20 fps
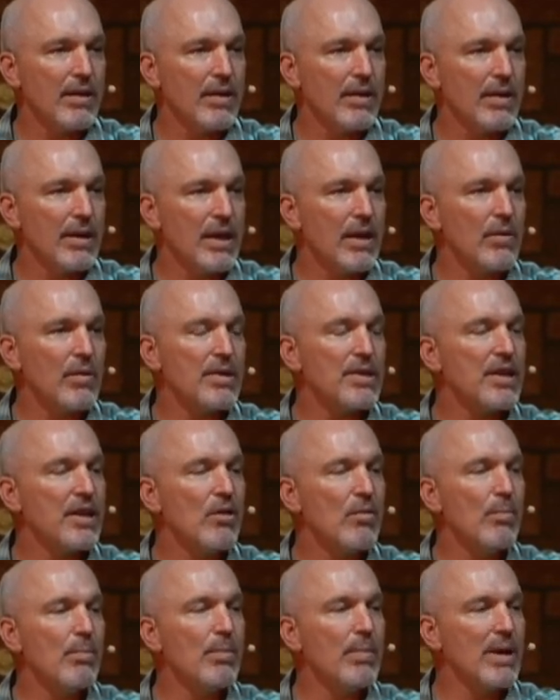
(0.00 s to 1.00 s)
he was
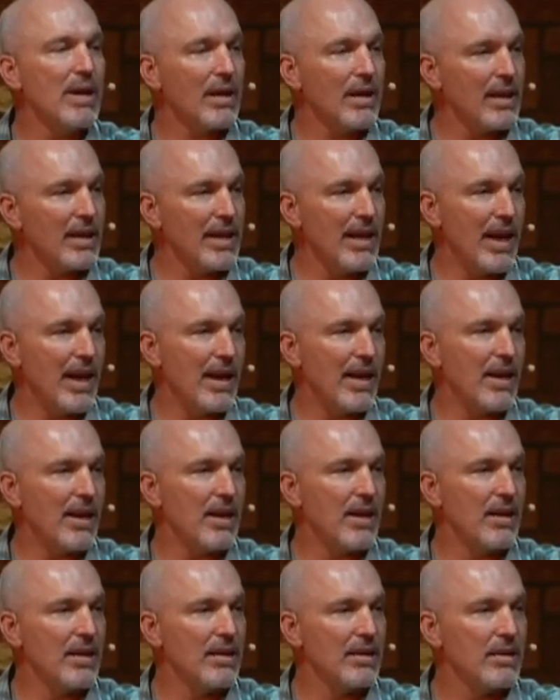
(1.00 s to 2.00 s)
humiliated
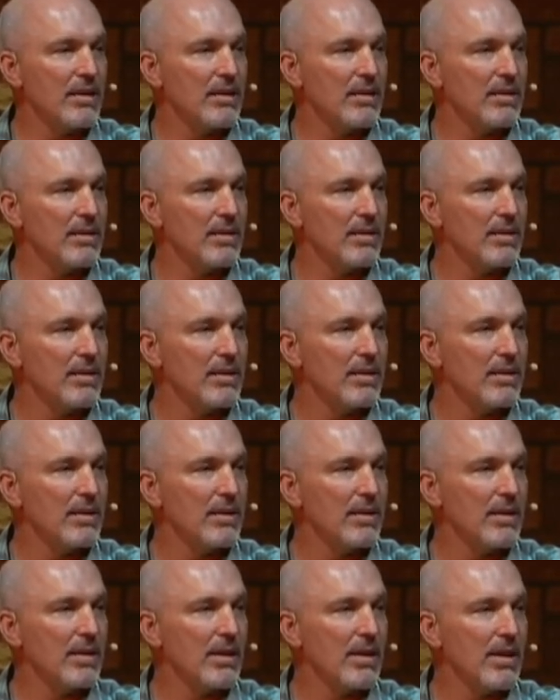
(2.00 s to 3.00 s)

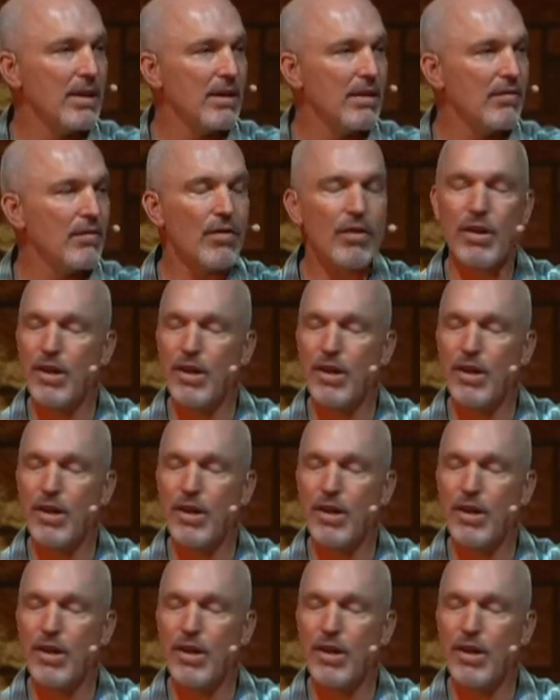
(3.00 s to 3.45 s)
for